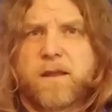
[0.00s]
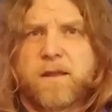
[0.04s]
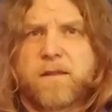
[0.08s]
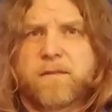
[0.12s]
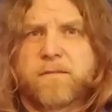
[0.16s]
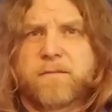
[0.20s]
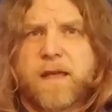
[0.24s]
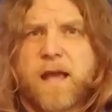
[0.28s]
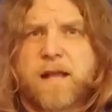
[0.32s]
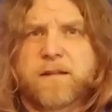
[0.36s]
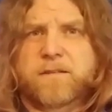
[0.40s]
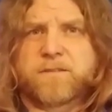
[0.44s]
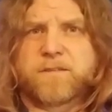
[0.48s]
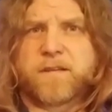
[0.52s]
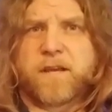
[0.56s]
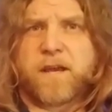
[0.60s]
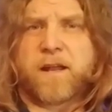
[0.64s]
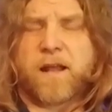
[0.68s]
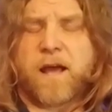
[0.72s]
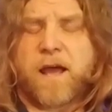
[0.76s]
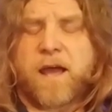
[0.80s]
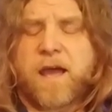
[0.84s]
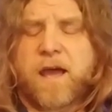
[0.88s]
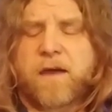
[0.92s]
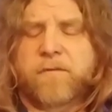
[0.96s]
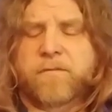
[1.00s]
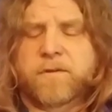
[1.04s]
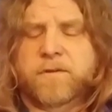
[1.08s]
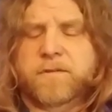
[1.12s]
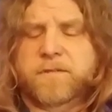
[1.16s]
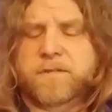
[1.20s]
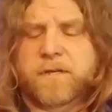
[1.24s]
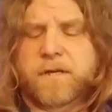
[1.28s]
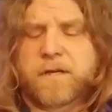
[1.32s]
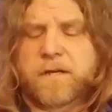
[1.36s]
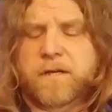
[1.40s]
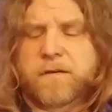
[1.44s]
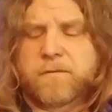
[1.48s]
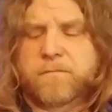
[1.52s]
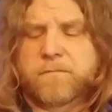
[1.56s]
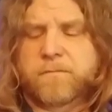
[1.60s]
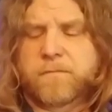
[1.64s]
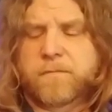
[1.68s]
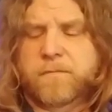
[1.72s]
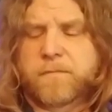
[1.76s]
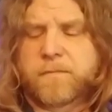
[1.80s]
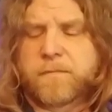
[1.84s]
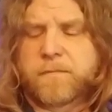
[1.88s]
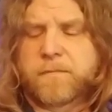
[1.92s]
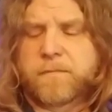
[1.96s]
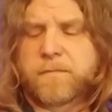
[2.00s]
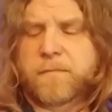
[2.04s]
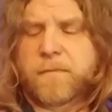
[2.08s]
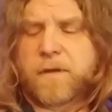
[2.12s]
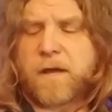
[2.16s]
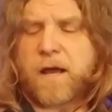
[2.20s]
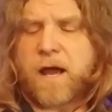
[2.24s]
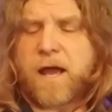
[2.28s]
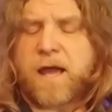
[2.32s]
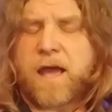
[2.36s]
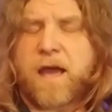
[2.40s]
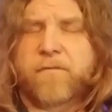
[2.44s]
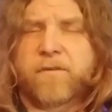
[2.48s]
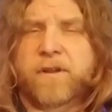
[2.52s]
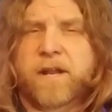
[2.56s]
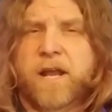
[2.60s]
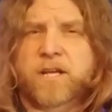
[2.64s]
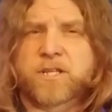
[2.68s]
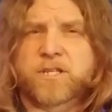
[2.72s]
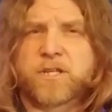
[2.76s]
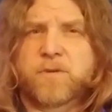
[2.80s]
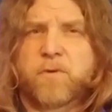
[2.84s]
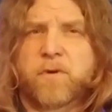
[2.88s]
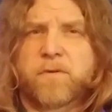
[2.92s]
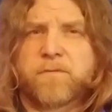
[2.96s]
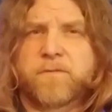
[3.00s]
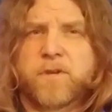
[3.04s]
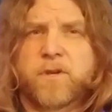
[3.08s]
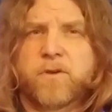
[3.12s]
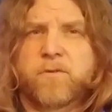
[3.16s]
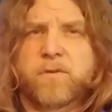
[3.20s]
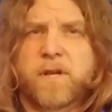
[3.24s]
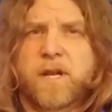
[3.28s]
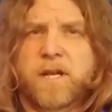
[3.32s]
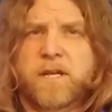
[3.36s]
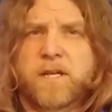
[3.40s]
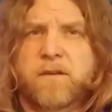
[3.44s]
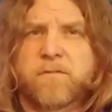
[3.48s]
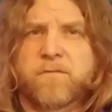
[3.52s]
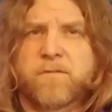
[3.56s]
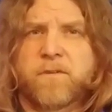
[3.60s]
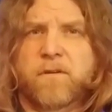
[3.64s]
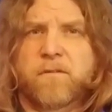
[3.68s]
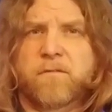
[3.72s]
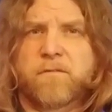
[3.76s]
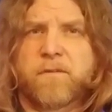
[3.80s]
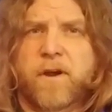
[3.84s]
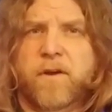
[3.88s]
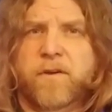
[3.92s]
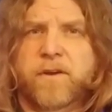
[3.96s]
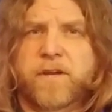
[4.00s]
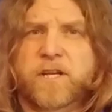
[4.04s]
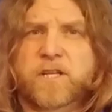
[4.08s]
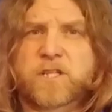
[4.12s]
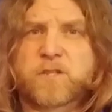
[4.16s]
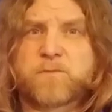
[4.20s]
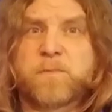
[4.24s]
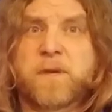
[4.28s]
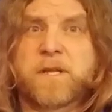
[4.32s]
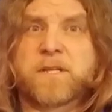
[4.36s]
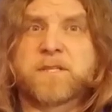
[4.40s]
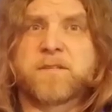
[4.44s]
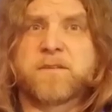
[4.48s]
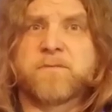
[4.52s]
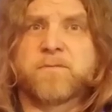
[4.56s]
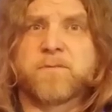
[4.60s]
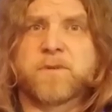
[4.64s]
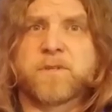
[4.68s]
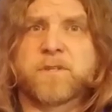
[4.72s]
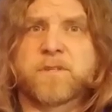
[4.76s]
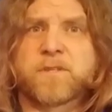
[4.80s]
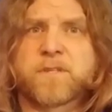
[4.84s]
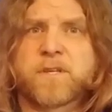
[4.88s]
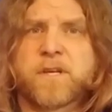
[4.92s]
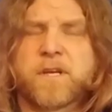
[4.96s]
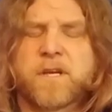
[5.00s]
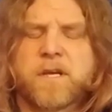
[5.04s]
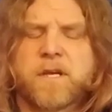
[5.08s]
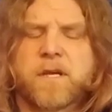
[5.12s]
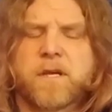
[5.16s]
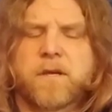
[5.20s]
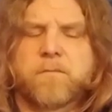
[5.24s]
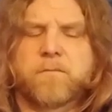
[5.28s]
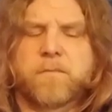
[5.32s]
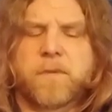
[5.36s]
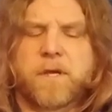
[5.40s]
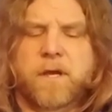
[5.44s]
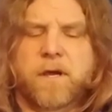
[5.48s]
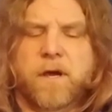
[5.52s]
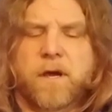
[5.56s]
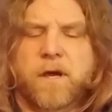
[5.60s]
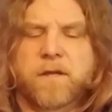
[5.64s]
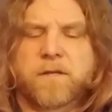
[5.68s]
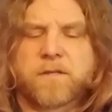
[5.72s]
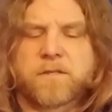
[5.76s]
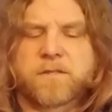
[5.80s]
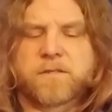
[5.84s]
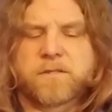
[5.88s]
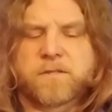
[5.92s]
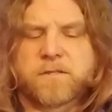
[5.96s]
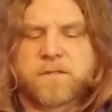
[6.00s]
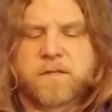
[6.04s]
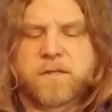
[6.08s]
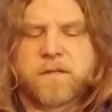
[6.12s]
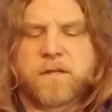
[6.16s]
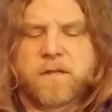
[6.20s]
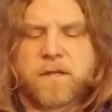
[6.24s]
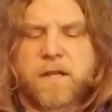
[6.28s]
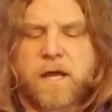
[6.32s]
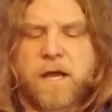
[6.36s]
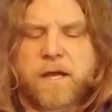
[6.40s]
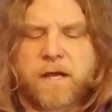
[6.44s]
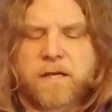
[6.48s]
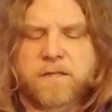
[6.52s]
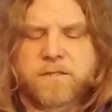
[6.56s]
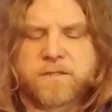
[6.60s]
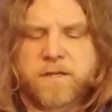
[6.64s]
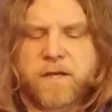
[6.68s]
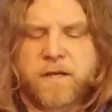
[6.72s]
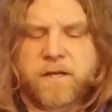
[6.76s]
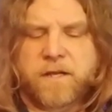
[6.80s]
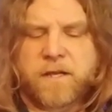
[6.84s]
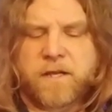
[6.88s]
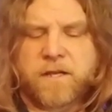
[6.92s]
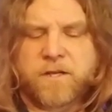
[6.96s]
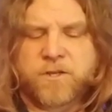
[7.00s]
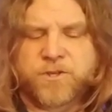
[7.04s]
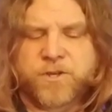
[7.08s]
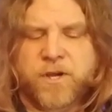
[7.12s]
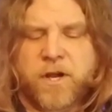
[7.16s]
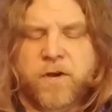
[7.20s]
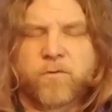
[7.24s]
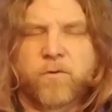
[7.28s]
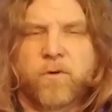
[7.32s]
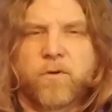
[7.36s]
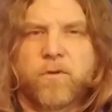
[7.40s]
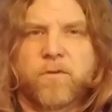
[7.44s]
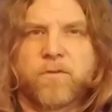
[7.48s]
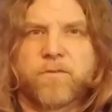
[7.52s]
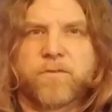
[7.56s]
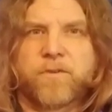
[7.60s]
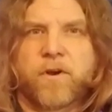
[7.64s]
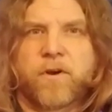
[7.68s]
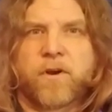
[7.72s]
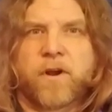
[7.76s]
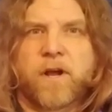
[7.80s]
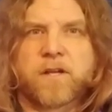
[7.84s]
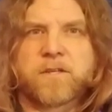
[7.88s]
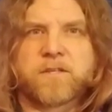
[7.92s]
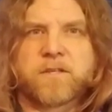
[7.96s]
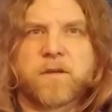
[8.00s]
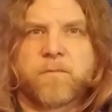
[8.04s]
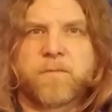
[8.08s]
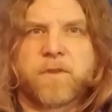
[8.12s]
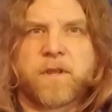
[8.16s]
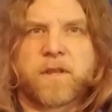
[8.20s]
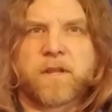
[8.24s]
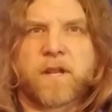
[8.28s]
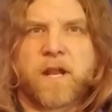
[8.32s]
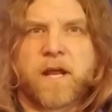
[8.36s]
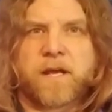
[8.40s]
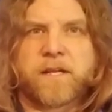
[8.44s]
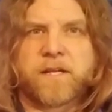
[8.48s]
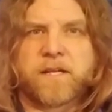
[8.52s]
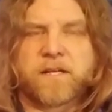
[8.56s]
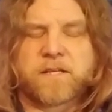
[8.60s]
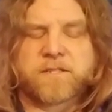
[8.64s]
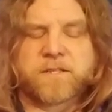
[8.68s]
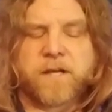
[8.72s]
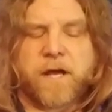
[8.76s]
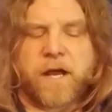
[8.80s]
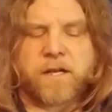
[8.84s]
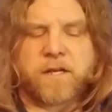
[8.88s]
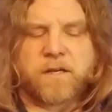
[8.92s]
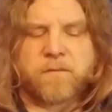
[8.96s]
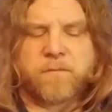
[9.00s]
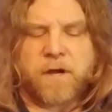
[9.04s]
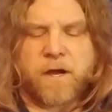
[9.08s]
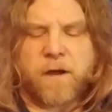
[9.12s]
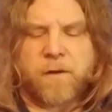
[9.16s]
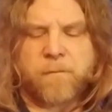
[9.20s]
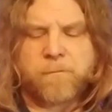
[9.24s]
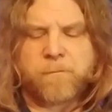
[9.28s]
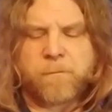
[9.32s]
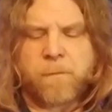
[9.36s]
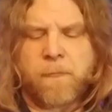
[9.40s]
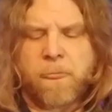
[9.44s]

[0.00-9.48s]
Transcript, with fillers: That said, I haven't. Um, I haven't actually reviewed any of their very expensive ones because, like I said, in general, they're not something that I get excited about.